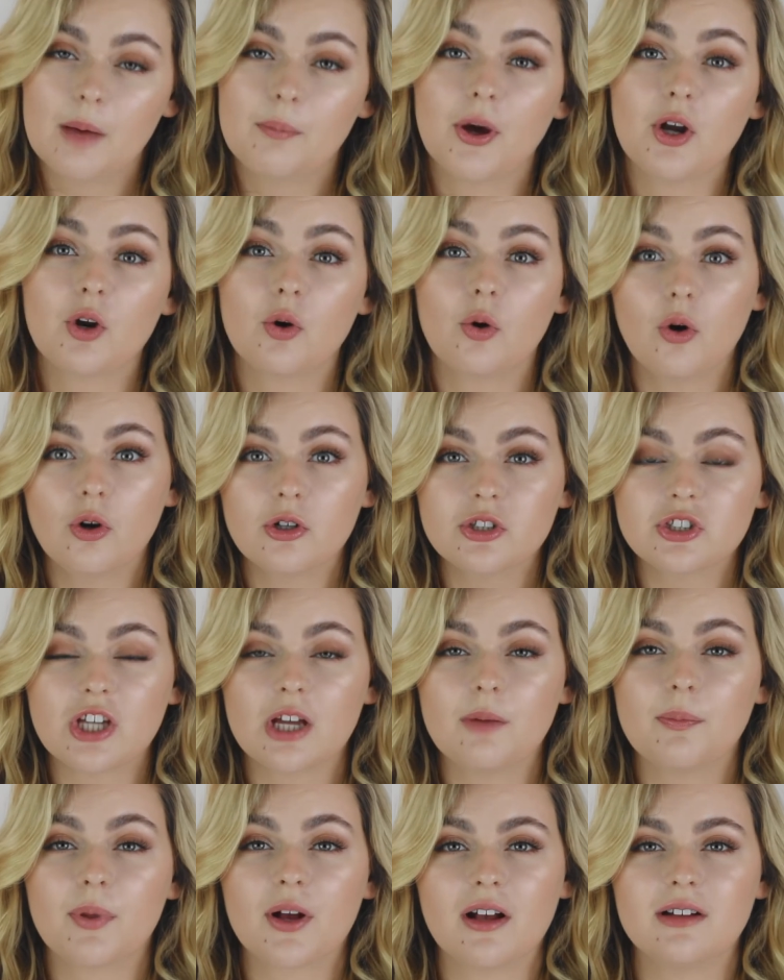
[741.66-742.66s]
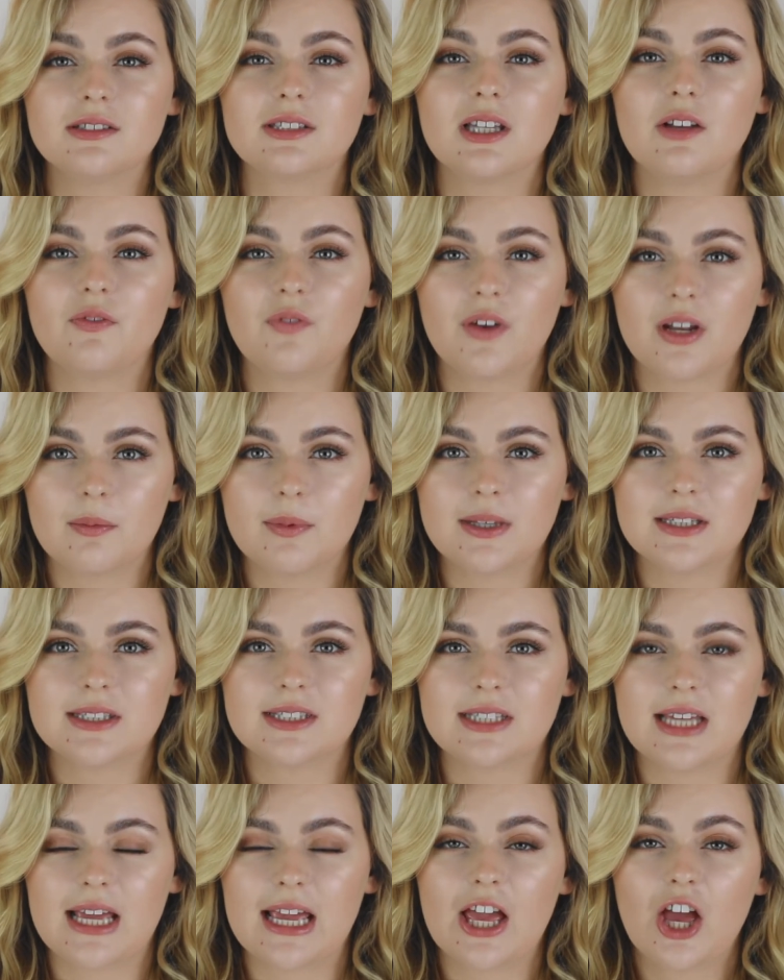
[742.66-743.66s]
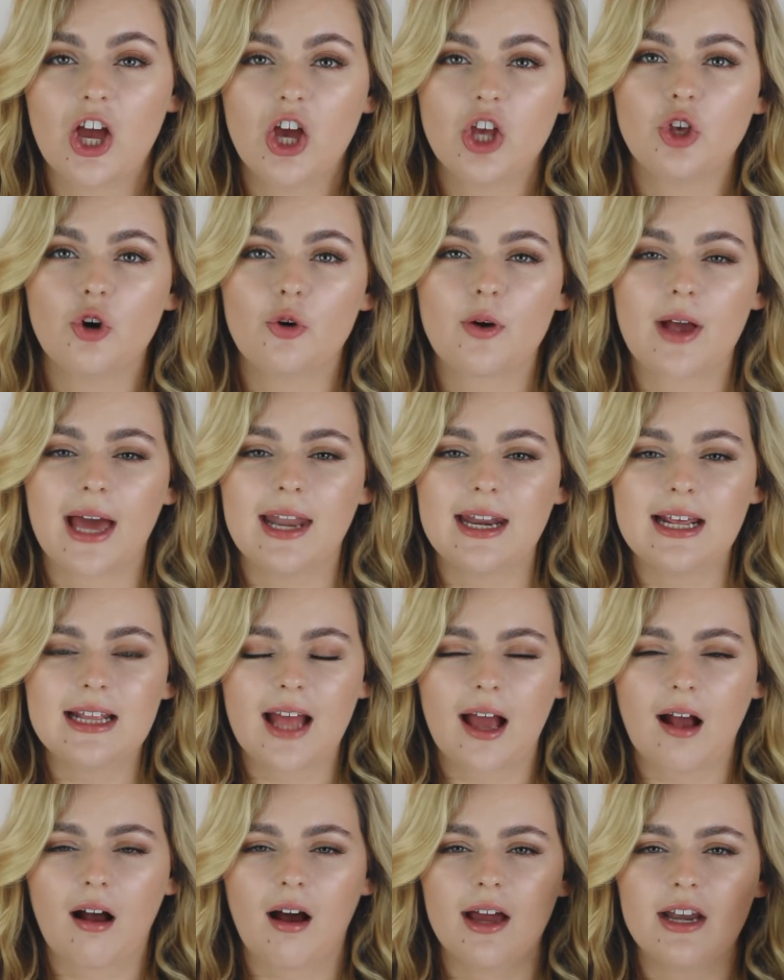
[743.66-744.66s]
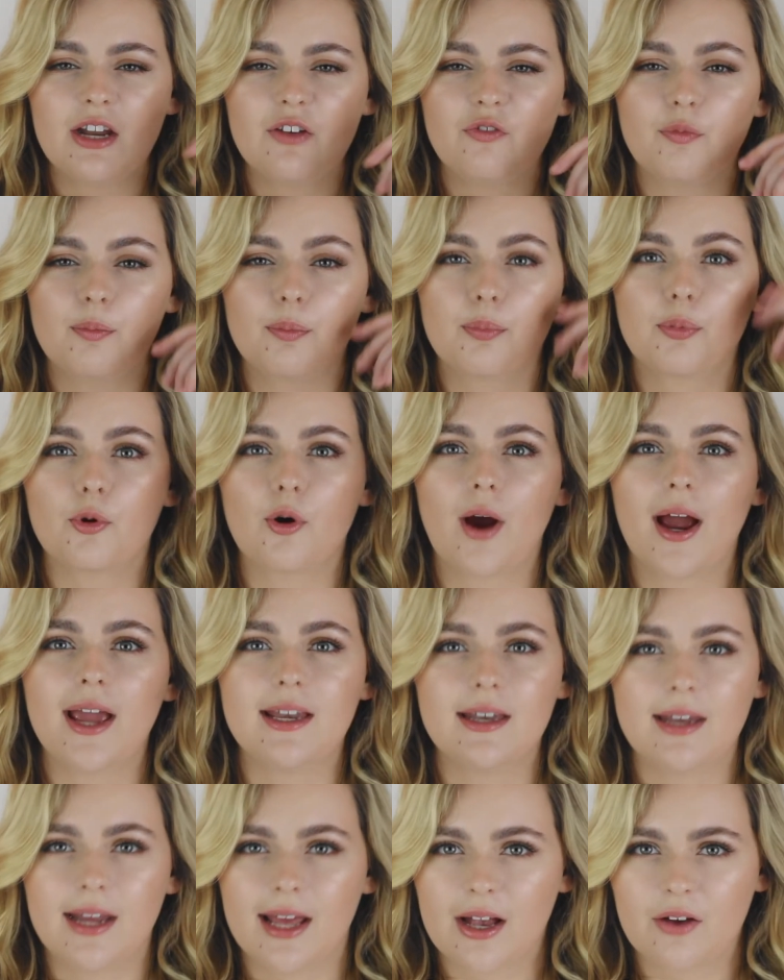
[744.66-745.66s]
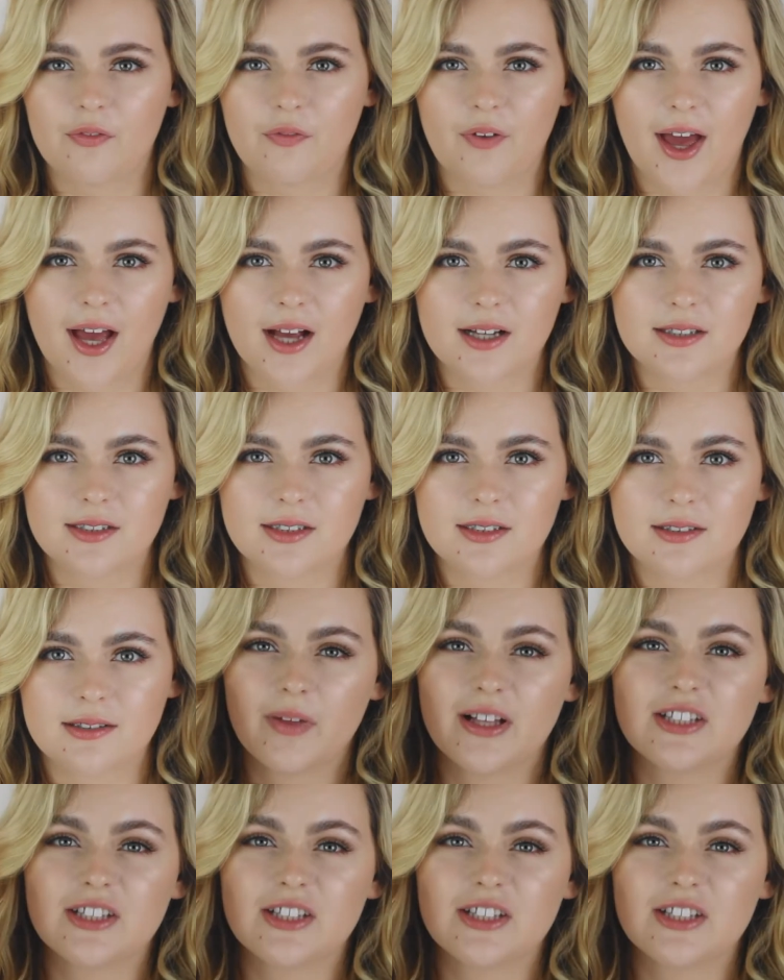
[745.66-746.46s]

but also because of the vitamin C, you're getting that kind of brightening effect.